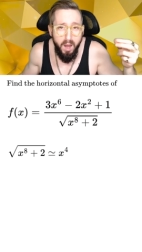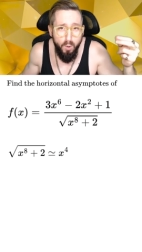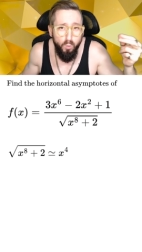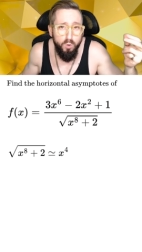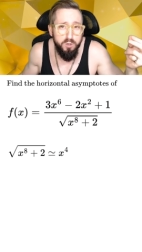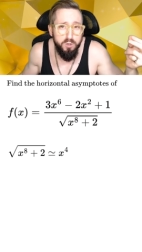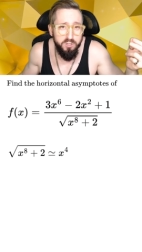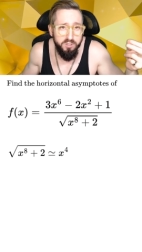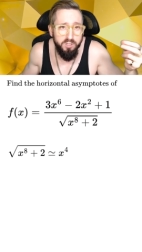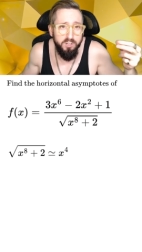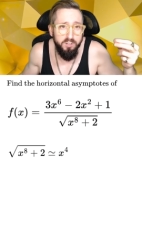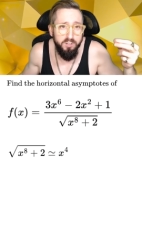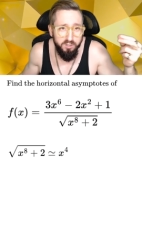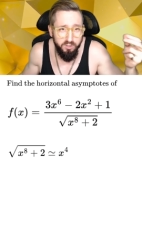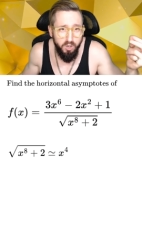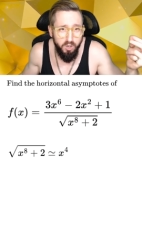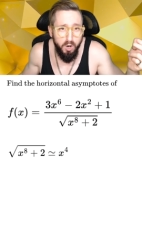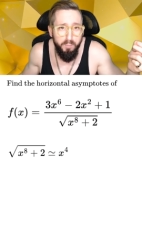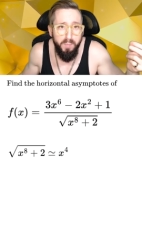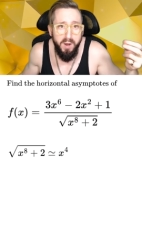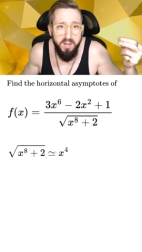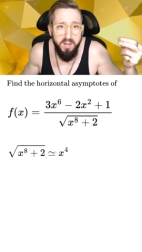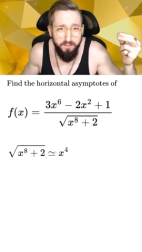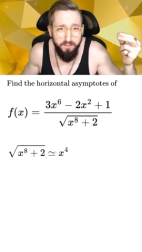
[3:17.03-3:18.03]
and we're just going to
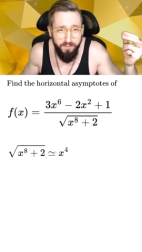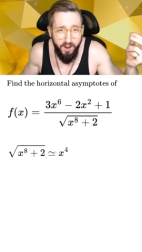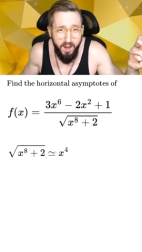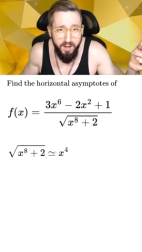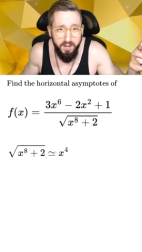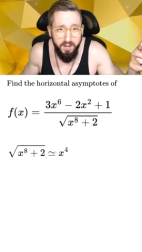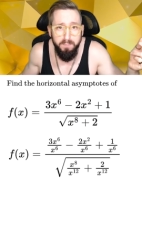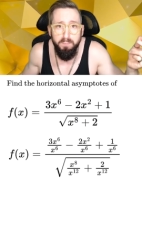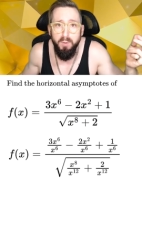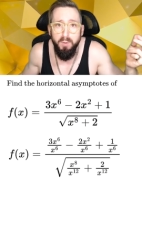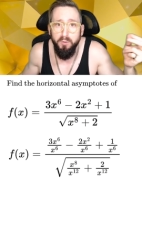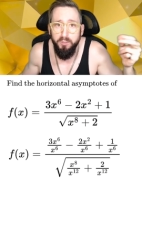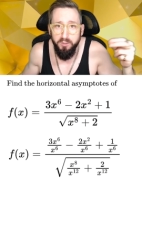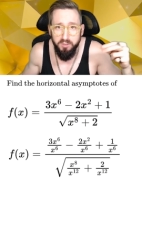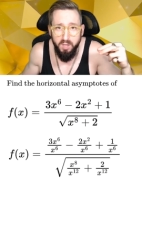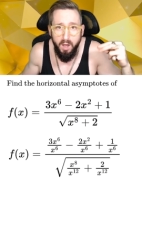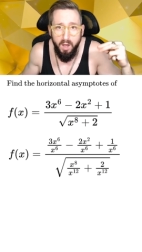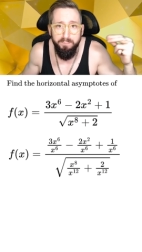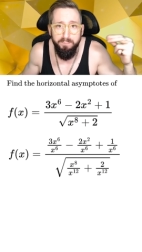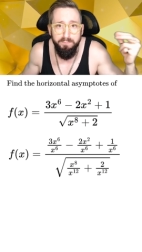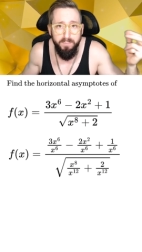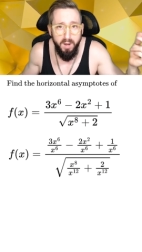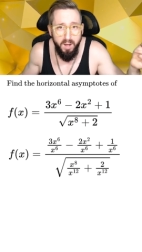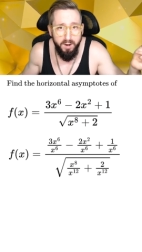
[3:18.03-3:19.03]
start by dividing both the
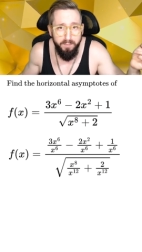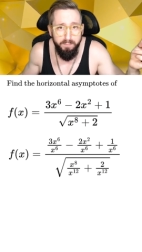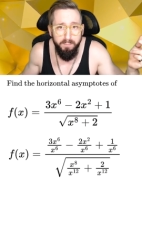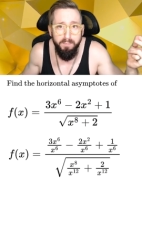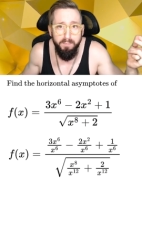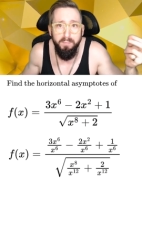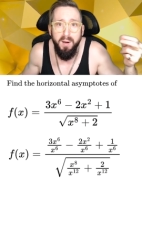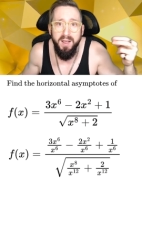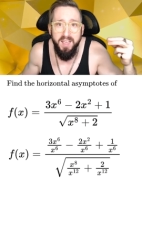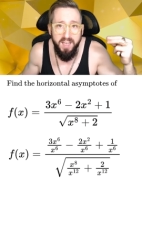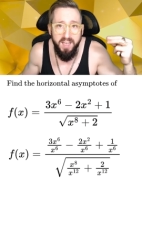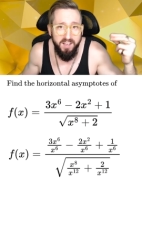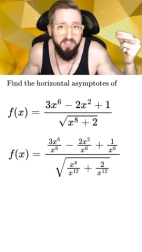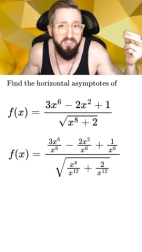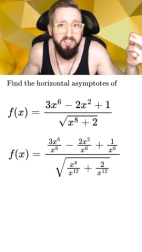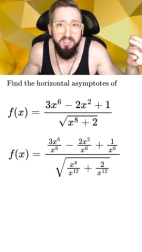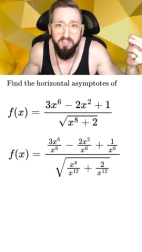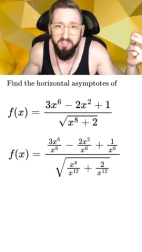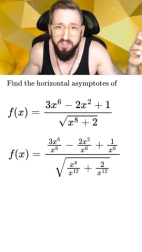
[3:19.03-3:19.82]
top and bottom by x to the